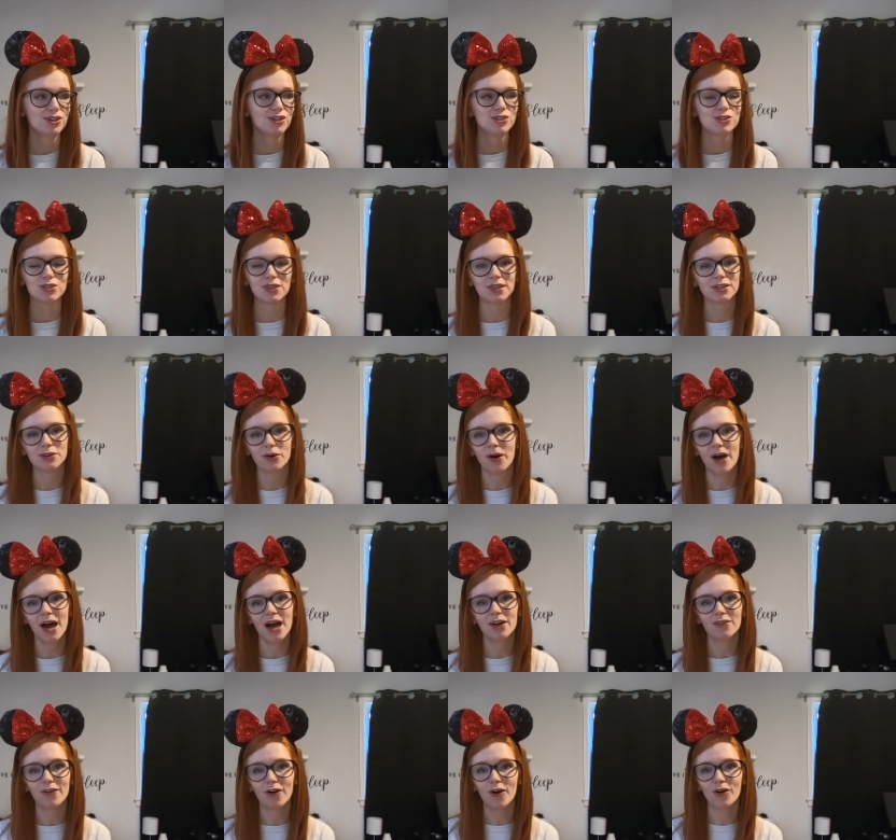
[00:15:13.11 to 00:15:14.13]
so they don't
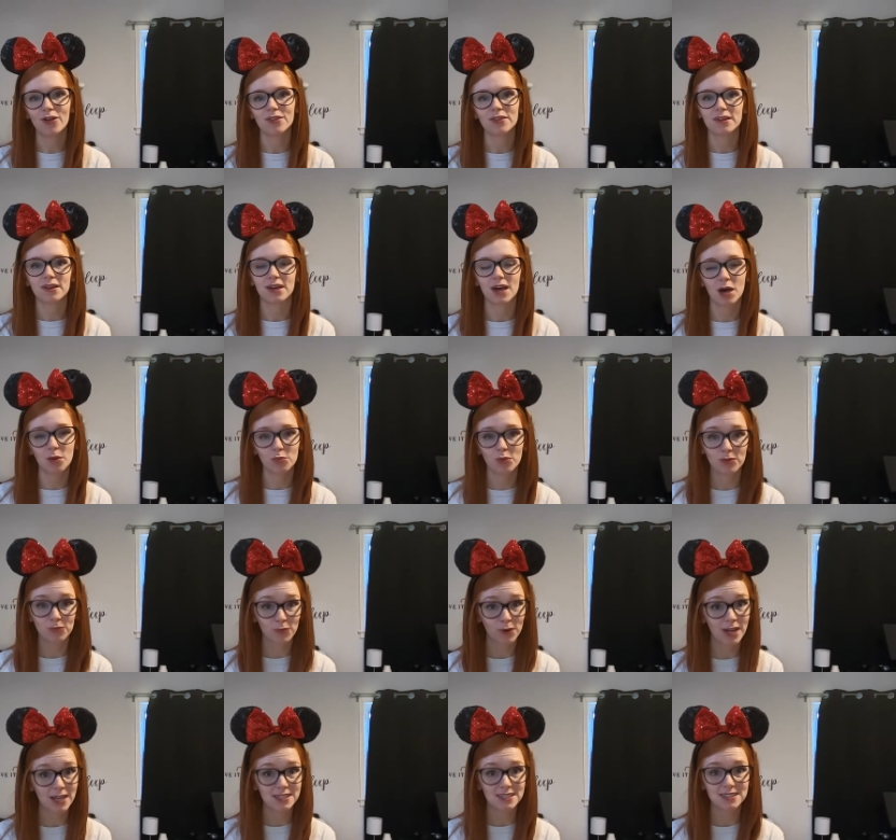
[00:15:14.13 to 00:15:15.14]
have all the cup
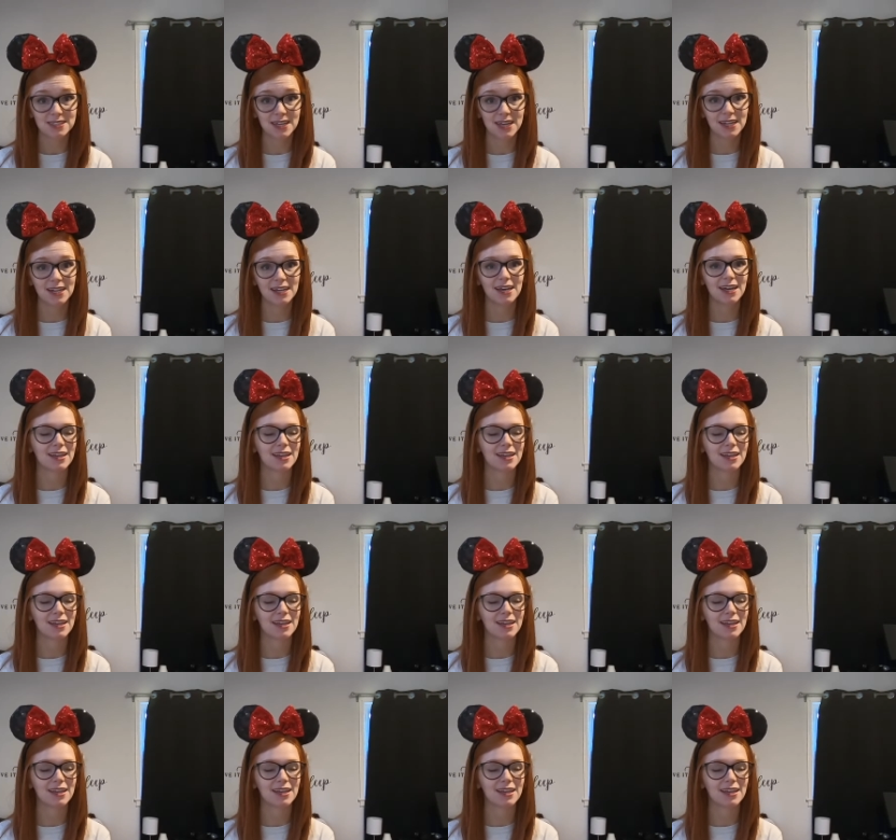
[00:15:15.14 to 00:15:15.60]
rests in it,